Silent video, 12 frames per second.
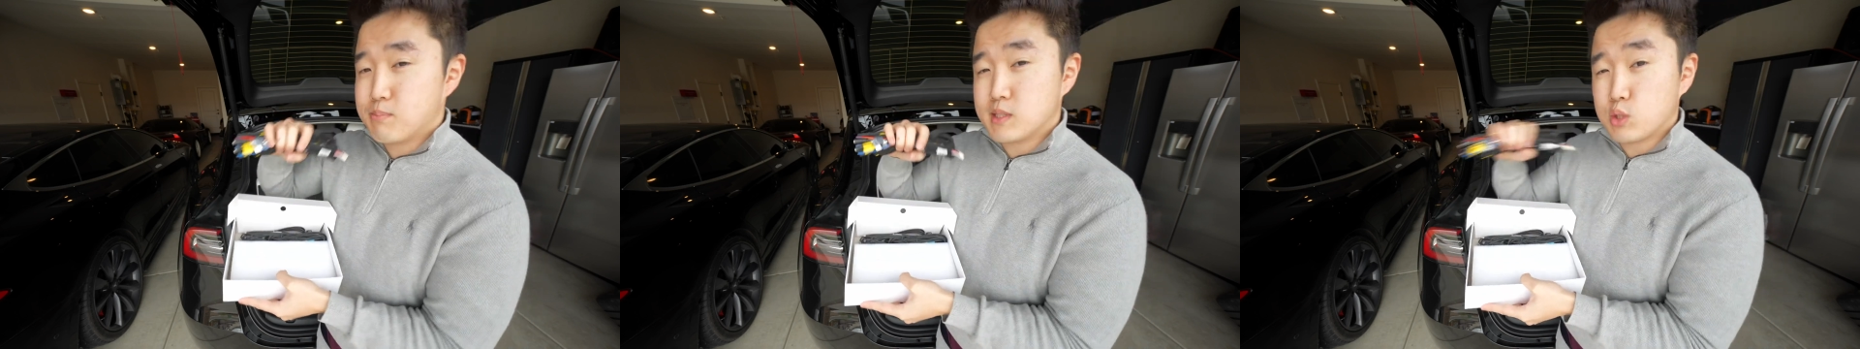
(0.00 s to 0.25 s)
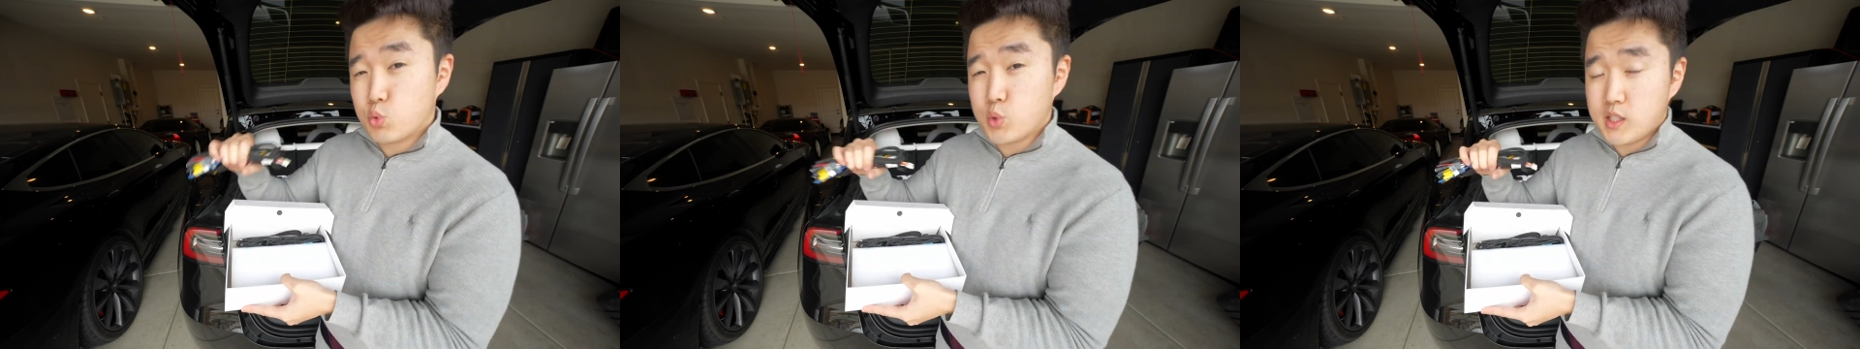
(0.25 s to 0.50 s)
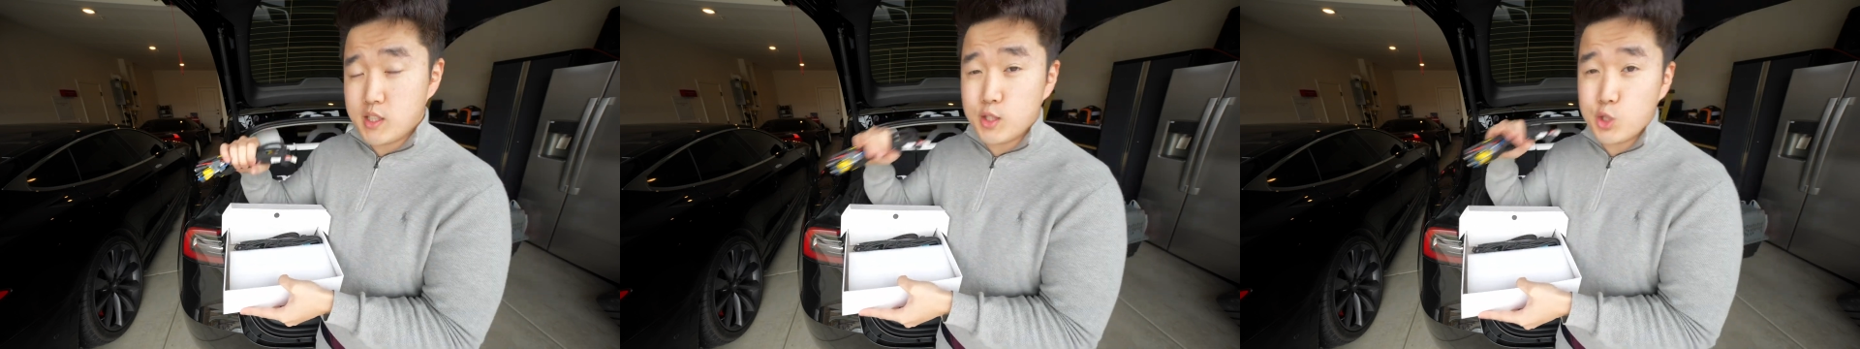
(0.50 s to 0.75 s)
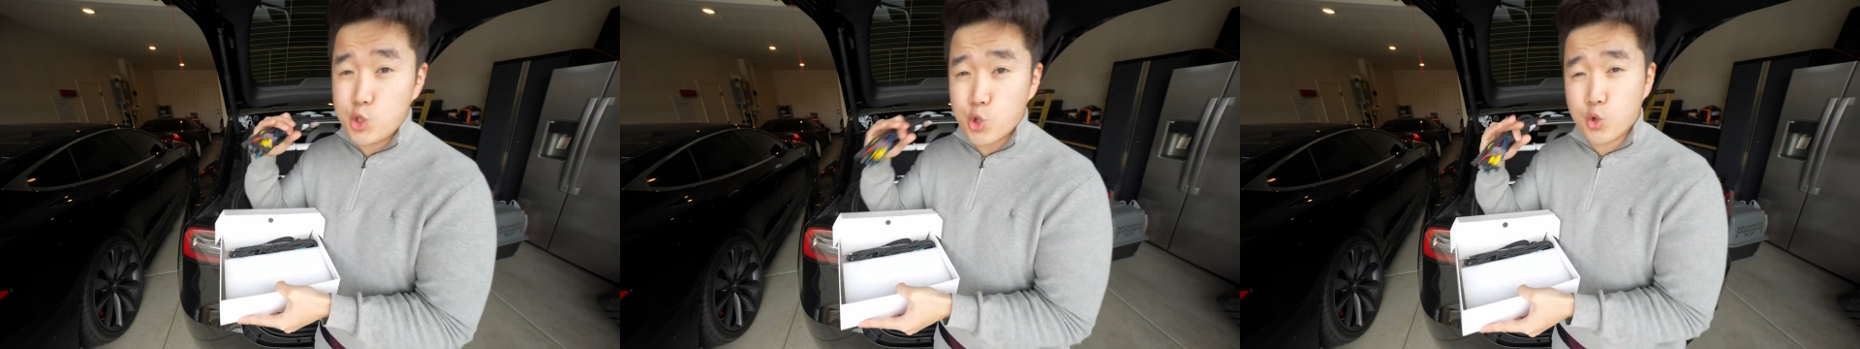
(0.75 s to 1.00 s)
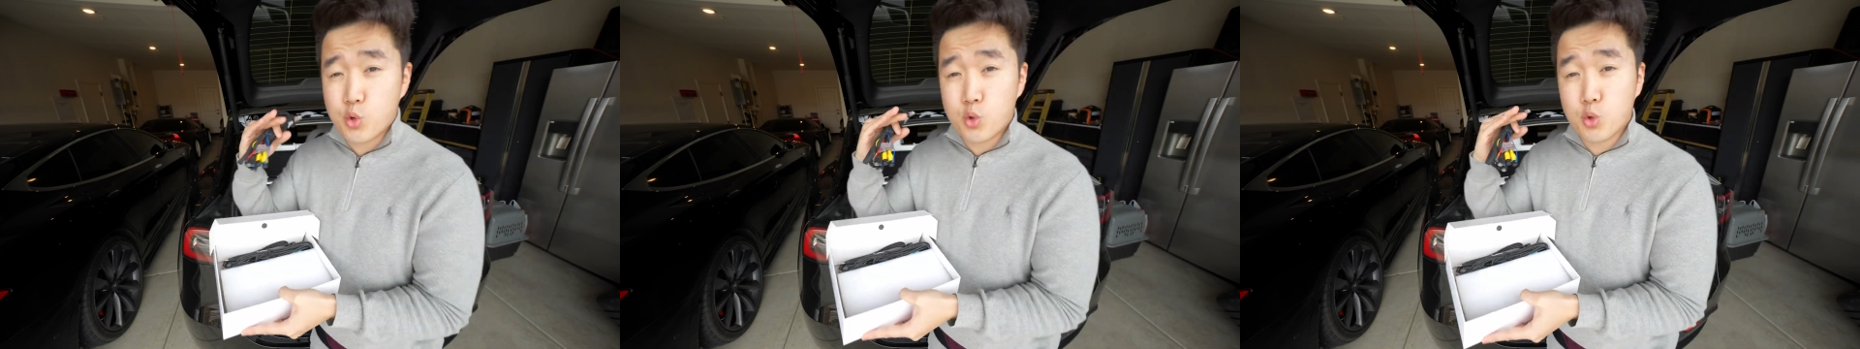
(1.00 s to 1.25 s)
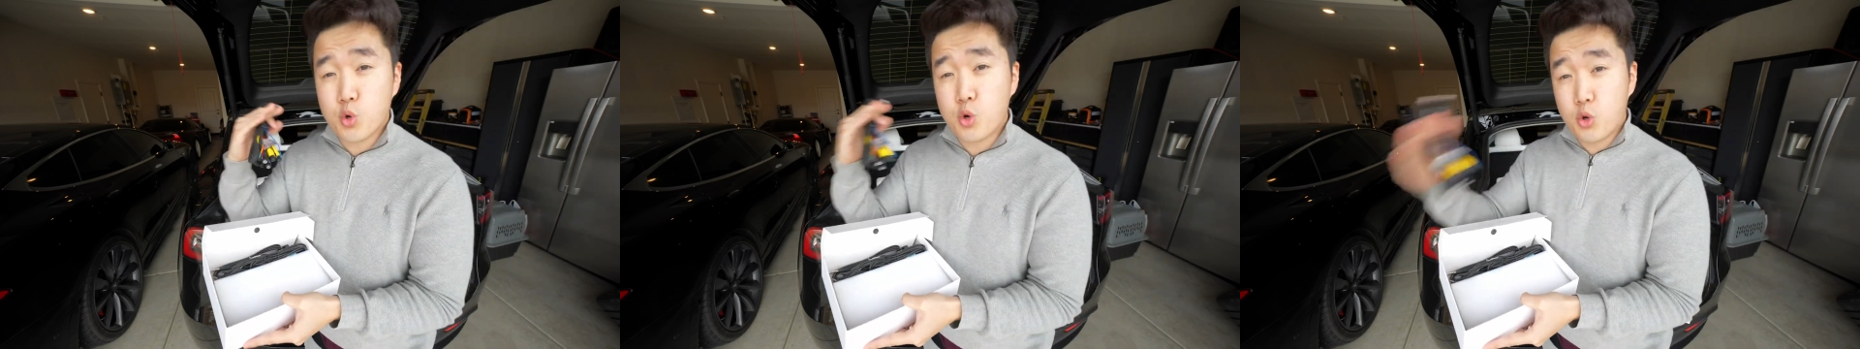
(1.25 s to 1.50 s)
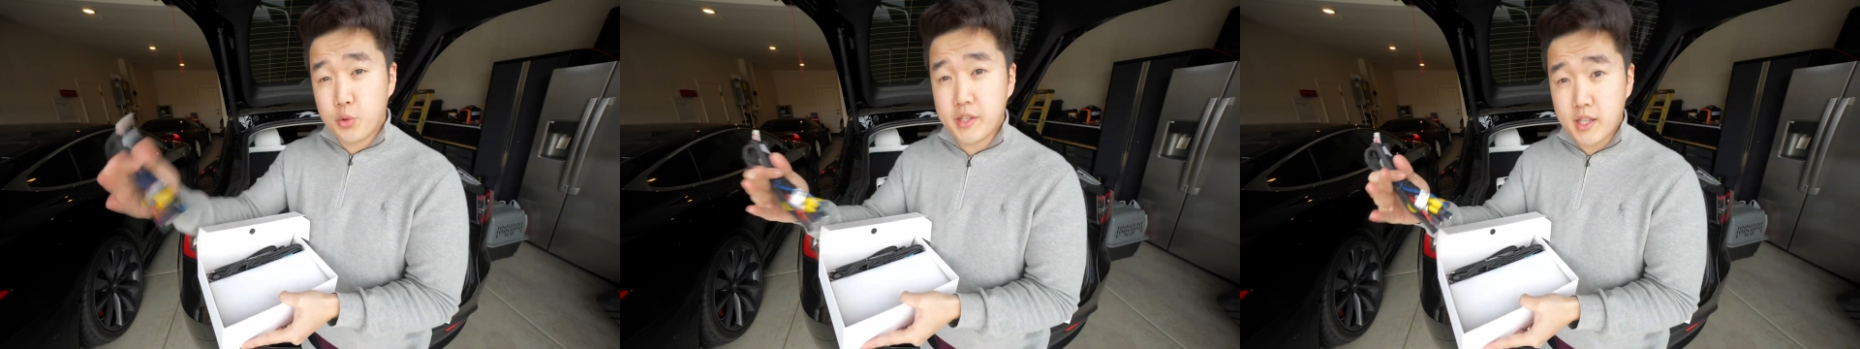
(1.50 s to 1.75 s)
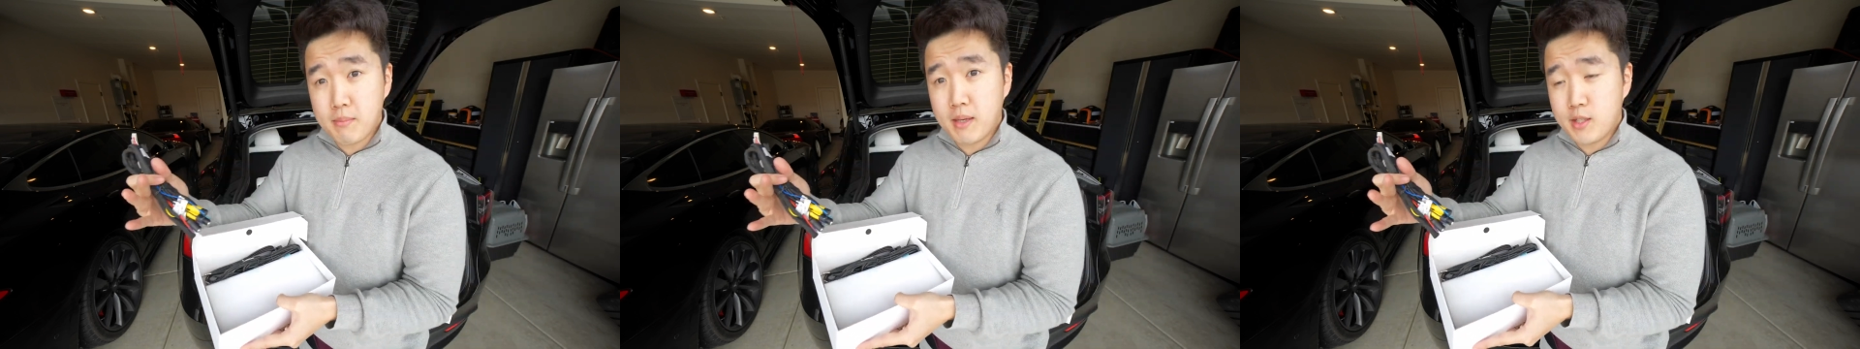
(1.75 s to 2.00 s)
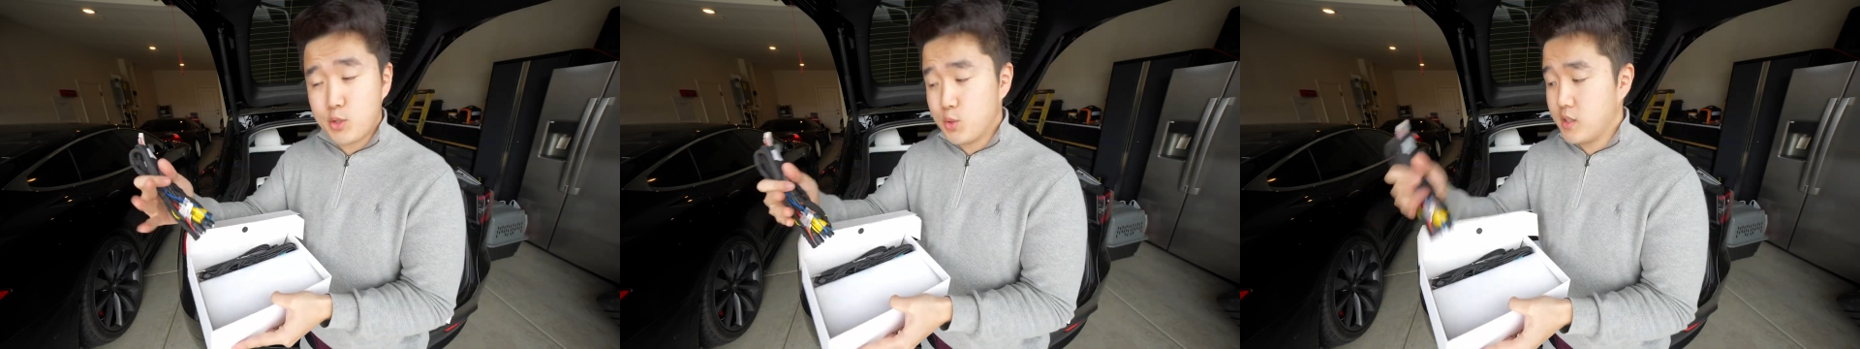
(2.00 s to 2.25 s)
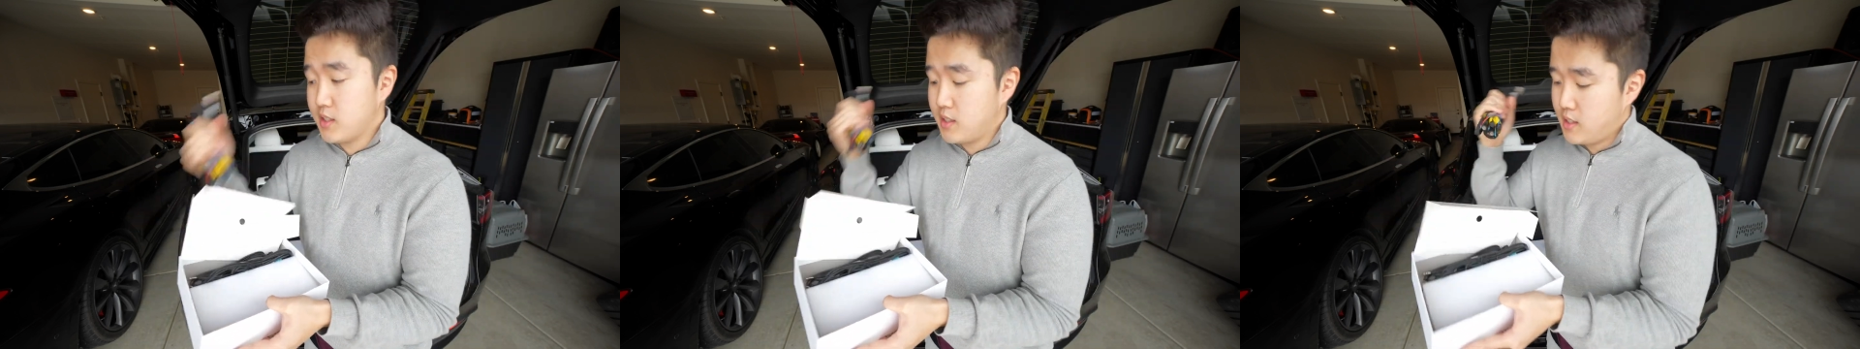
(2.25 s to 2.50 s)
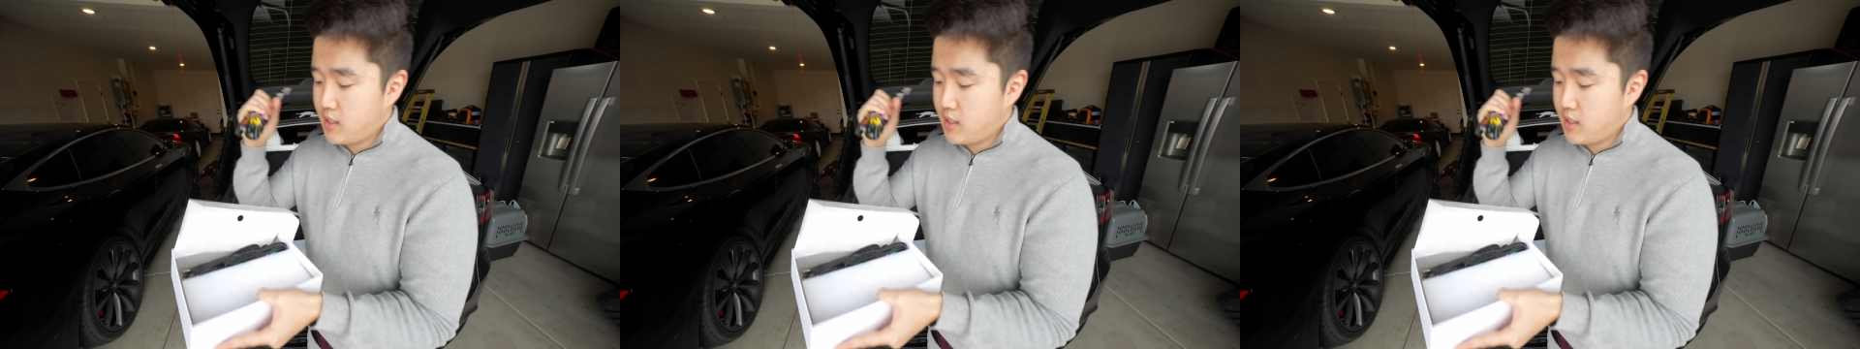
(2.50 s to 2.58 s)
between your OEM head unit,